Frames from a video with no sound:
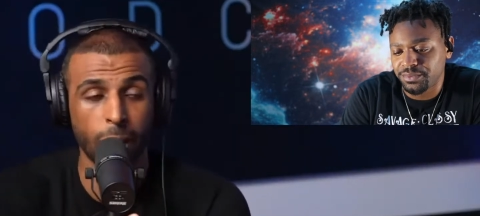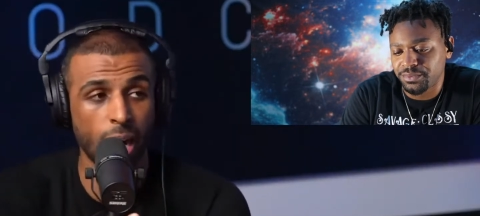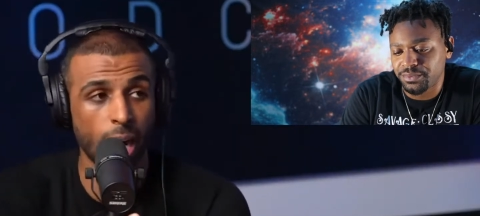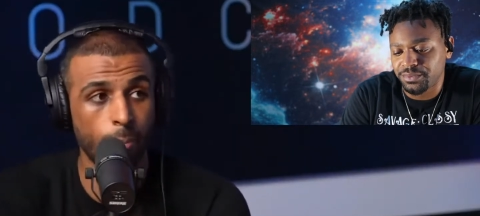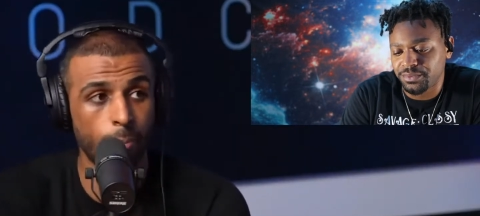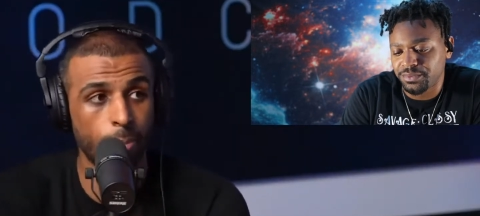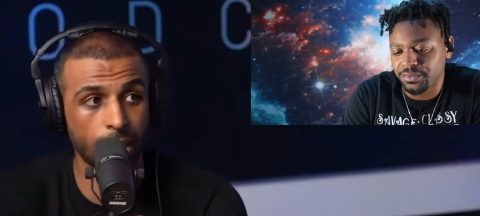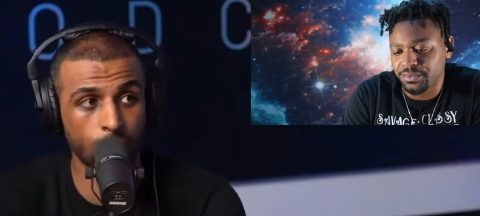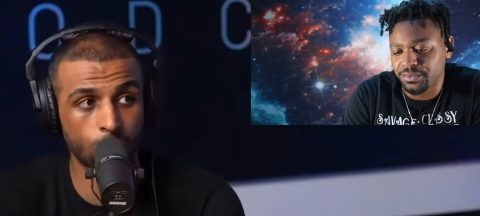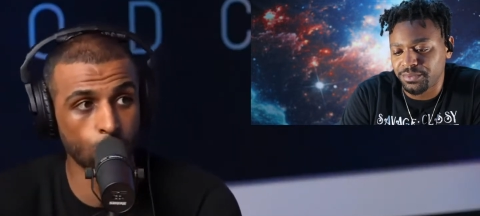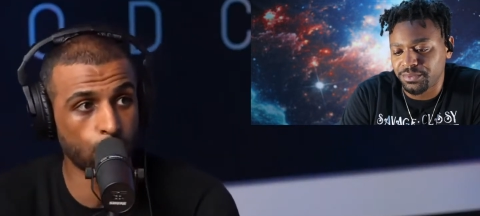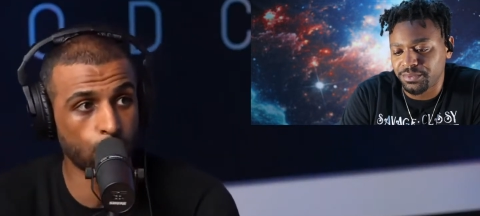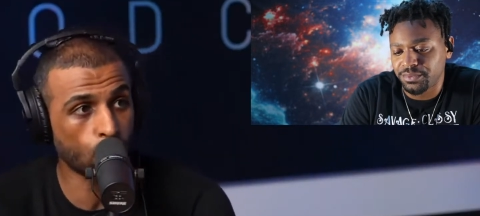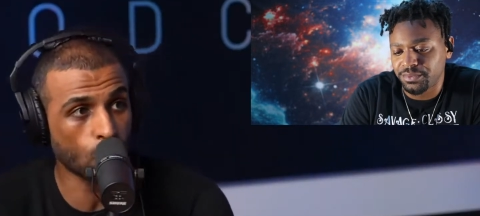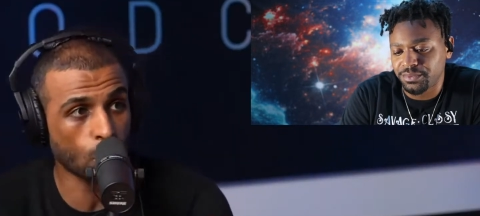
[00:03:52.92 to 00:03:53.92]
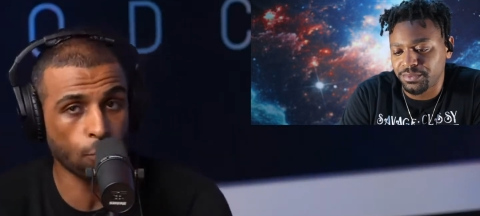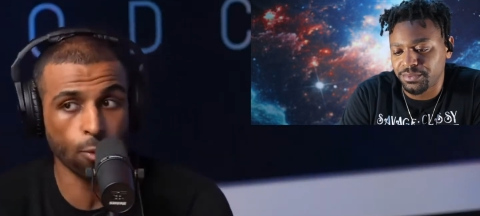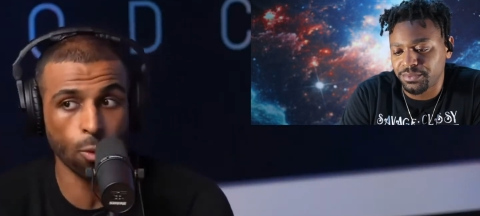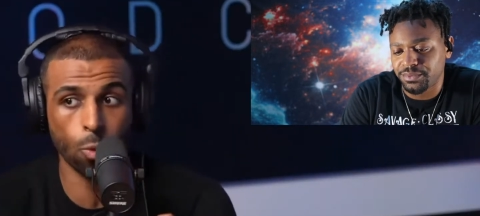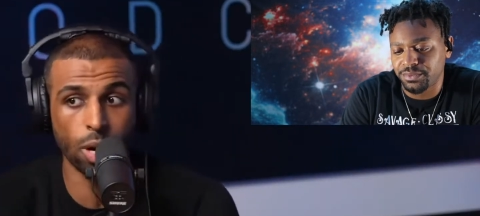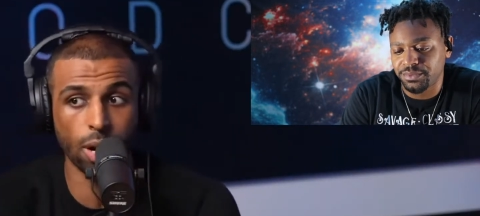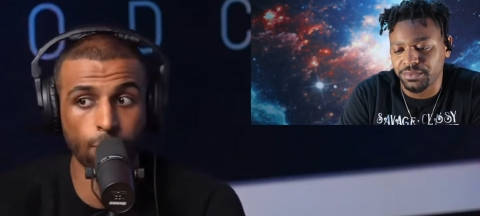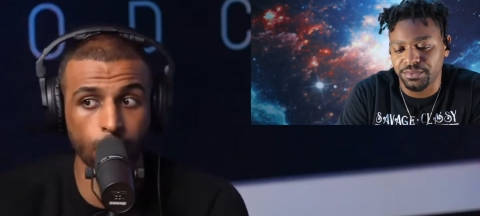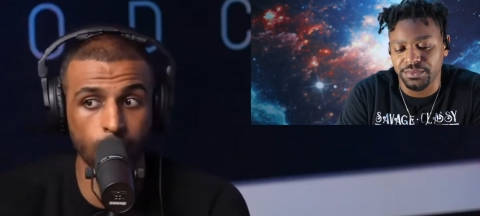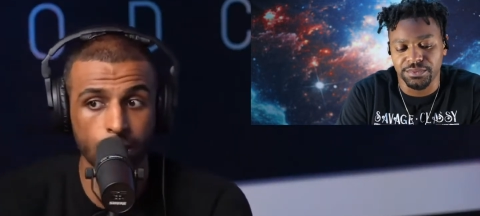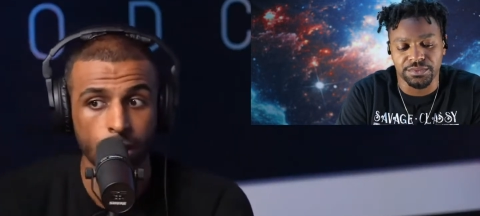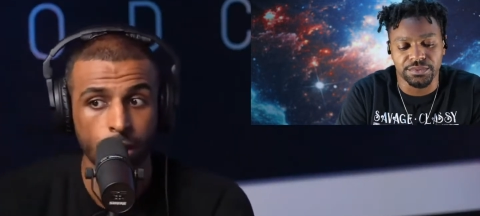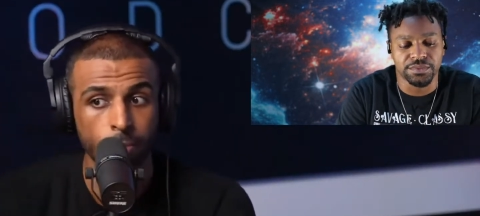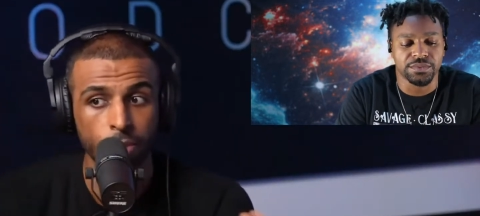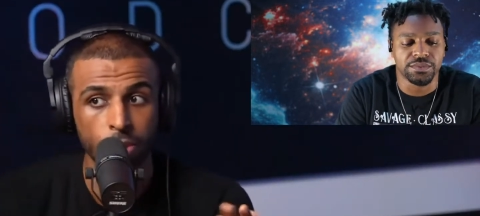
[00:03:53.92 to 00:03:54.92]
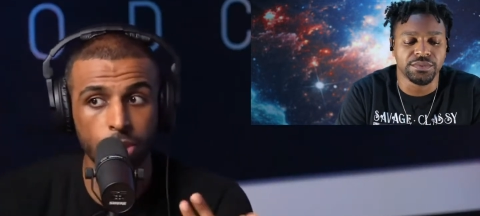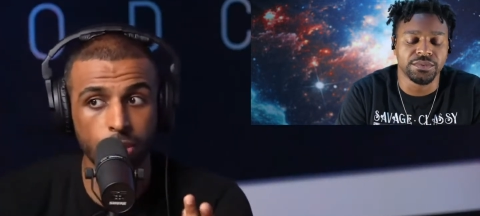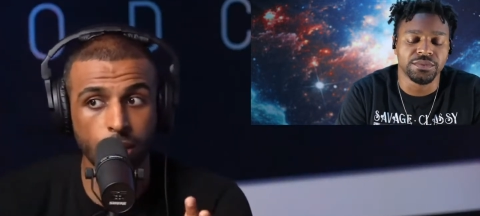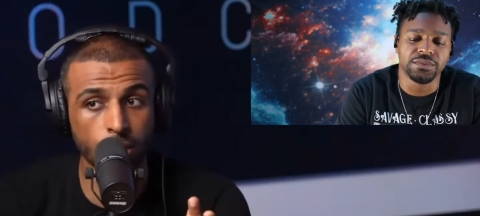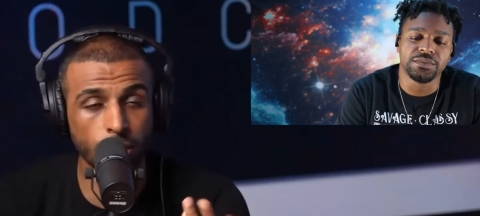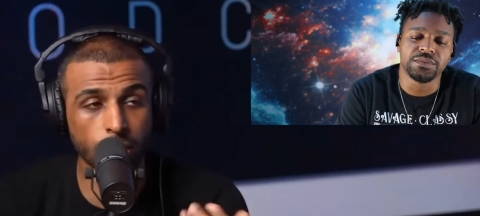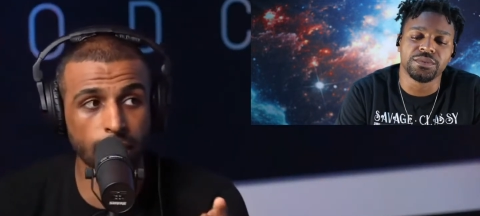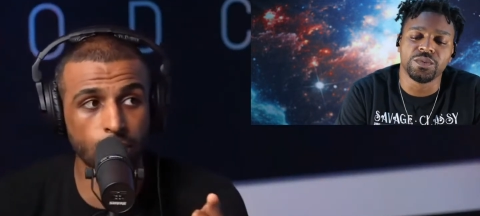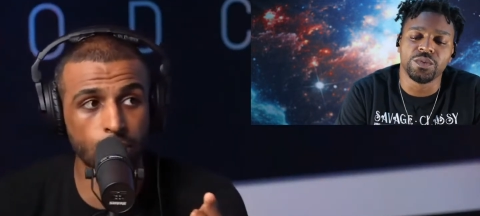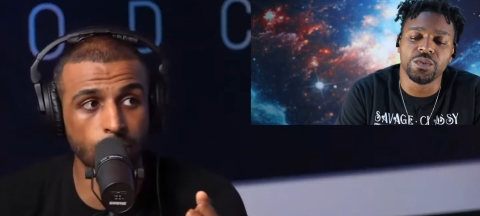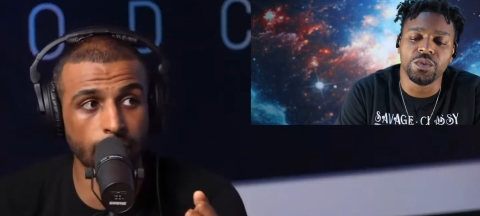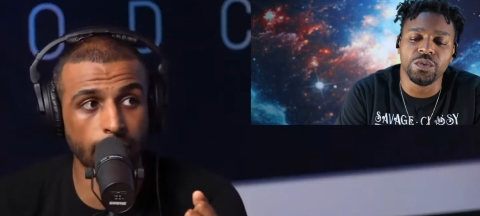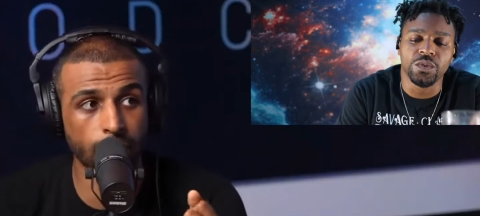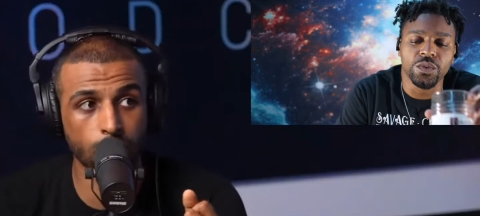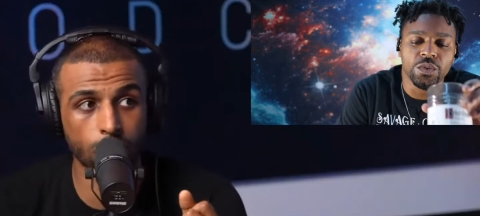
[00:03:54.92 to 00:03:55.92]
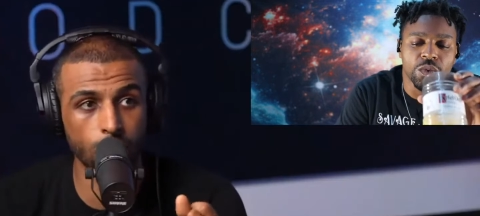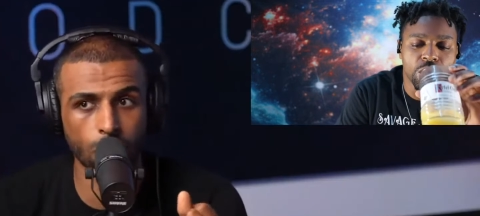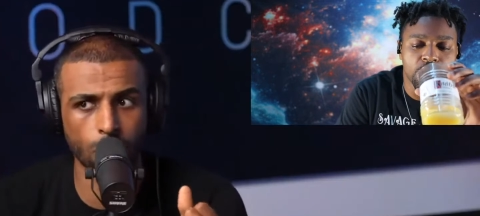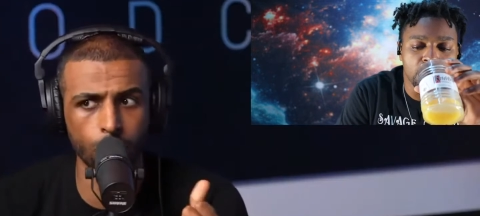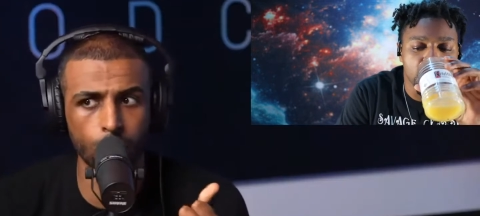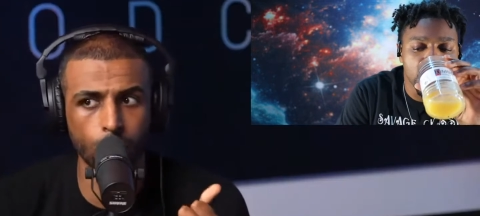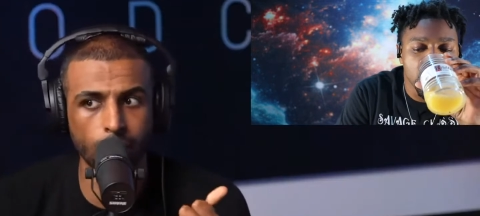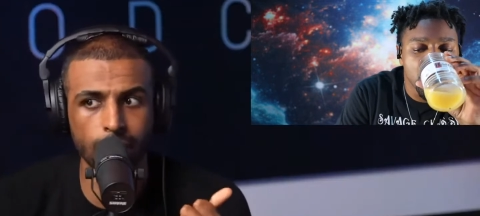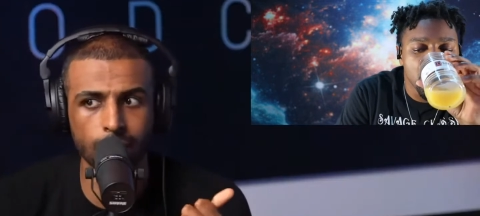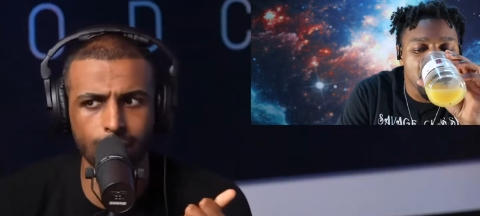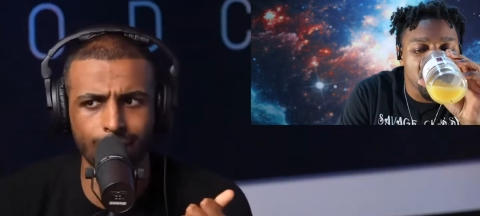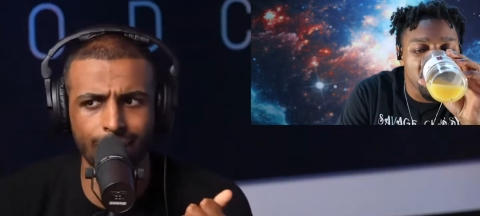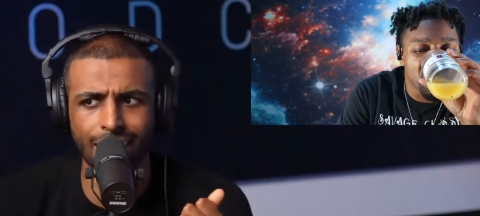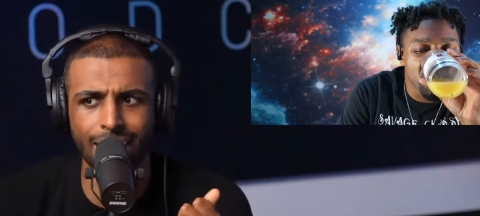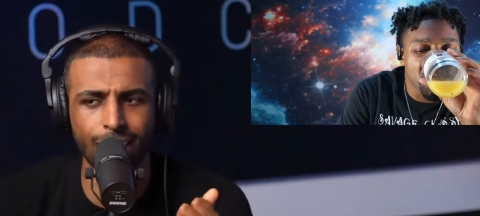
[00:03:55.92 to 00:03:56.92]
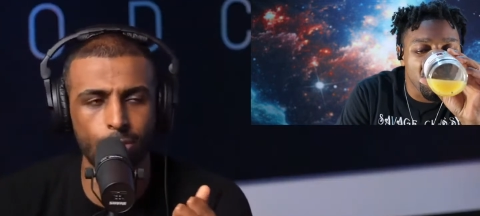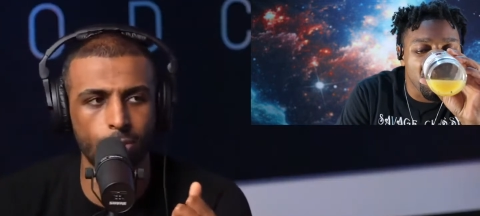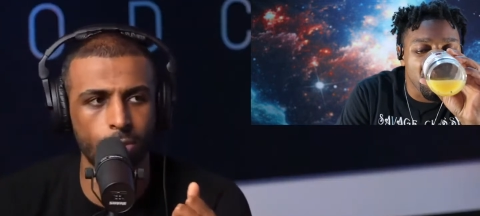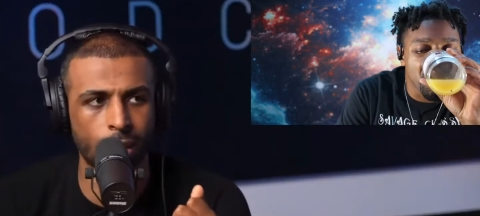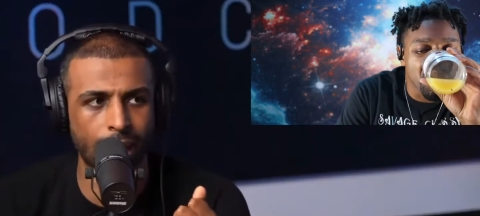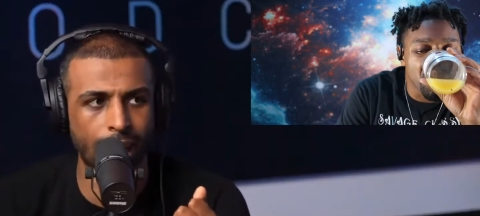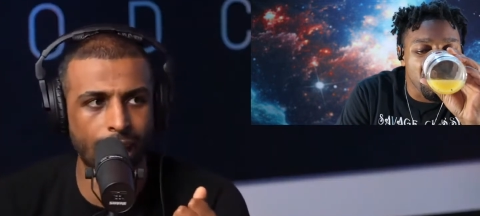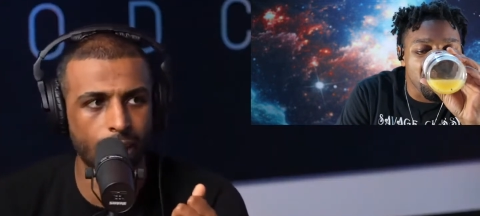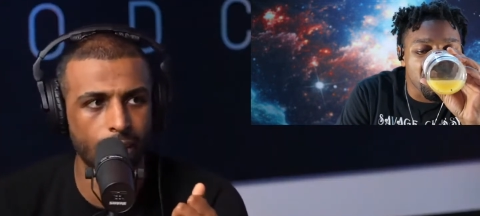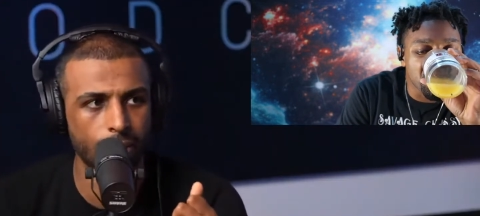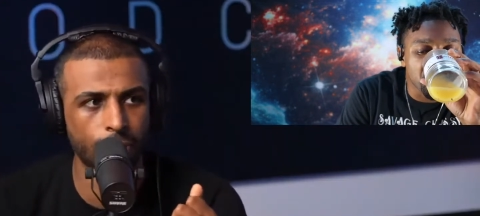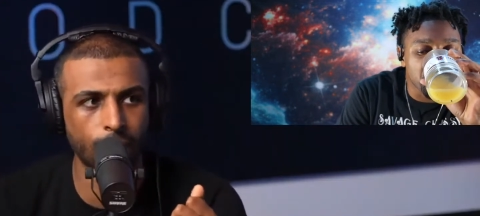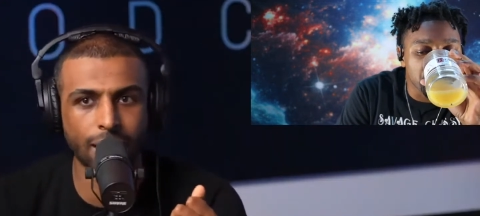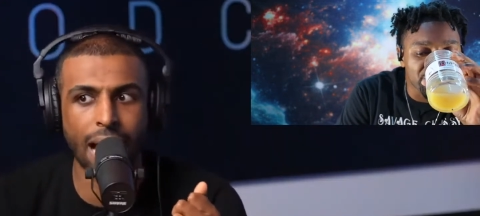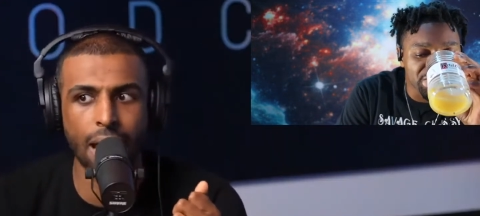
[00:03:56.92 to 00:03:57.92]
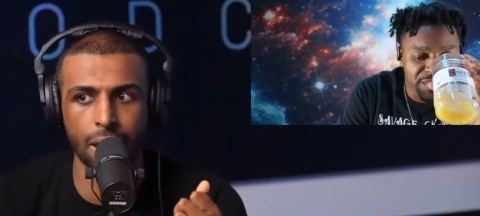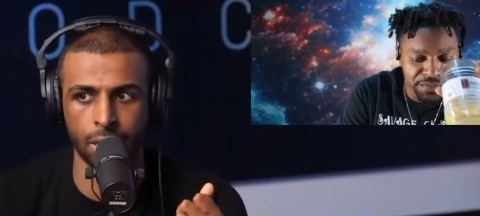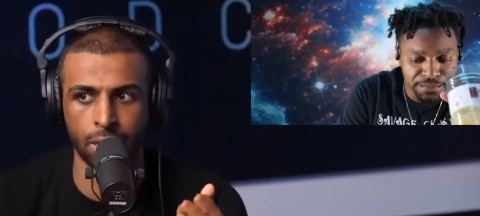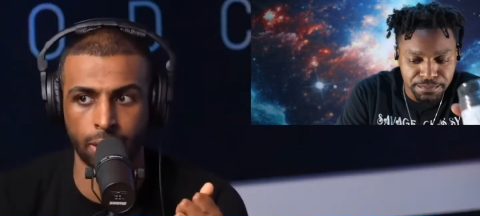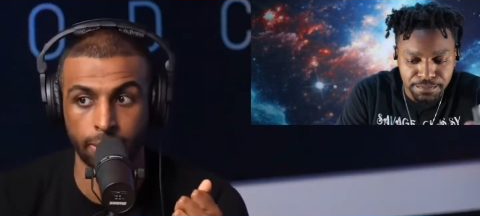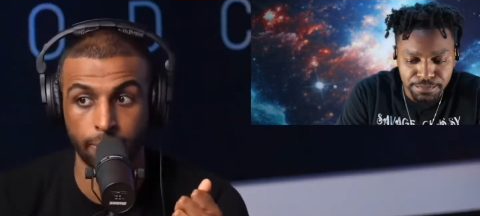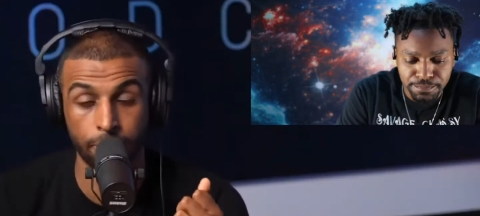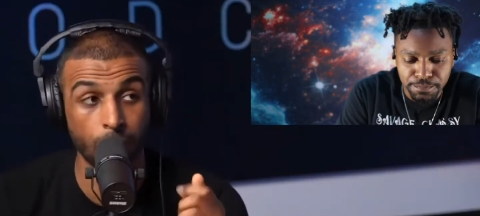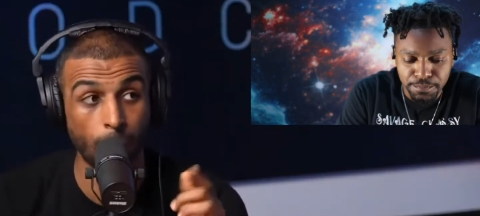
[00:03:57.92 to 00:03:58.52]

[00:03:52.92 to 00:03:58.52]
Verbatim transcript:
Speaker 1: Uh, be a dutiful girlfriend, whatever it is, she's gonna look at you like, "Are you crazy? Like I ain't doing all that. Fuck out of here."